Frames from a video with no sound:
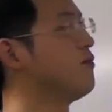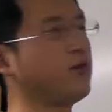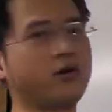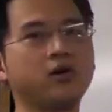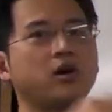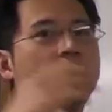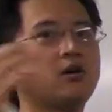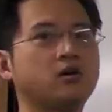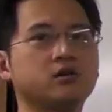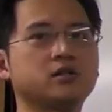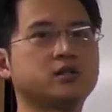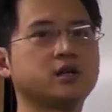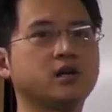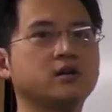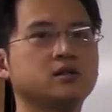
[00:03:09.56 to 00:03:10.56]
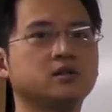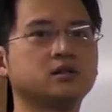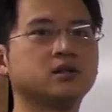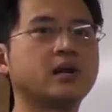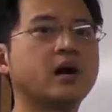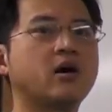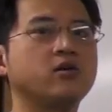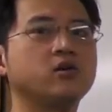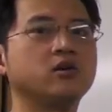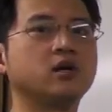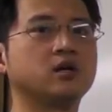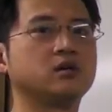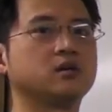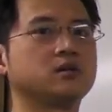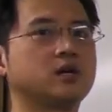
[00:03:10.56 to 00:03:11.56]
very large changes and how you
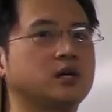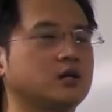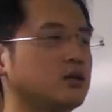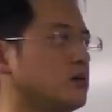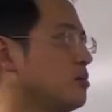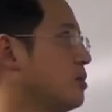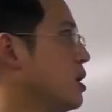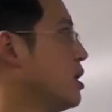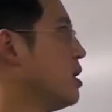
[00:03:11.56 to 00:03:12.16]
can detect them.